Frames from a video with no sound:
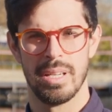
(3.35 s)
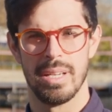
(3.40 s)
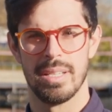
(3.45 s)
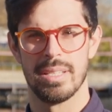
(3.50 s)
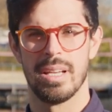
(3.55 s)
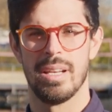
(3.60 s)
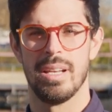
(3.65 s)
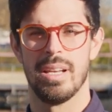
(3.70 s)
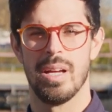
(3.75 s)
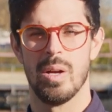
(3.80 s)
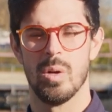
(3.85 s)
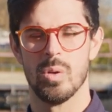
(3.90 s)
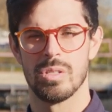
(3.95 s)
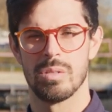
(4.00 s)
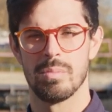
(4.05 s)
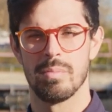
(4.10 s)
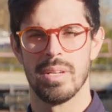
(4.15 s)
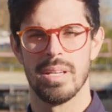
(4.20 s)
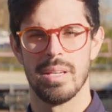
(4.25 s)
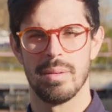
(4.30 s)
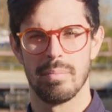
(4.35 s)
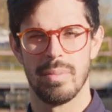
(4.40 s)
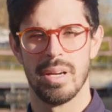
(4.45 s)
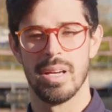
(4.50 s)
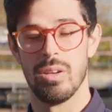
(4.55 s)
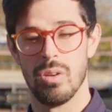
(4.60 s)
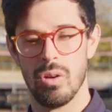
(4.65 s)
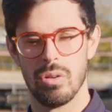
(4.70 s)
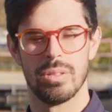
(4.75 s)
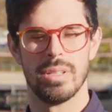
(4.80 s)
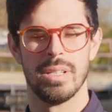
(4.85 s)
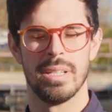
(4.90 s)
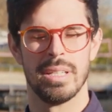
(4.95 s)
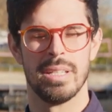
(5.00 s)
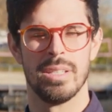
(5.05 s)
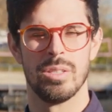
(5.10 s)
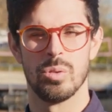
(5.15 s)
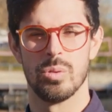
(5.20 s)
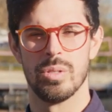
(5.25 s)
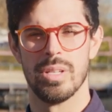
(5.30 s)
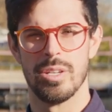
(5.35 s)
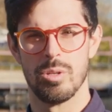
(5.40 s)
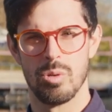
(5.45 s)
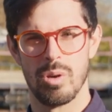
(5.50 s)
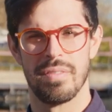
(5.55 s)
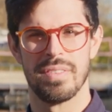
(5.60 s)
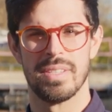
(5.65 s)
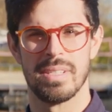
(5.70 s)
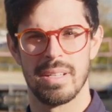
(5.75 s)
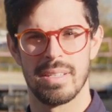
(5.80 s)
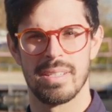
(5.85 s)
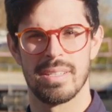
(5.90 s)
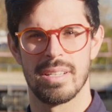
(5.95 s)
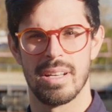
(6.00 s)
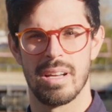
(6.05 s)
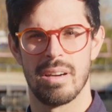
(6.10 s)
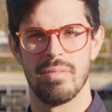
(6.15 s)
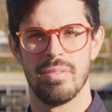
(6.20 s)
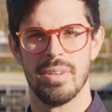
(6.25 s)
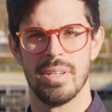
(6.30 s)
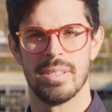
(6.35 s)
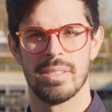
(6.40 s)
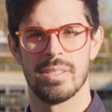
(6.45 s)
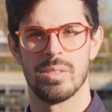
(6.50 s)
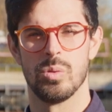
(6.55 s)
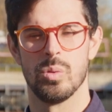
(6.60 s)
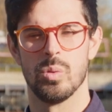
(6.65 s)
It allows me, by logging into the UFZ servers,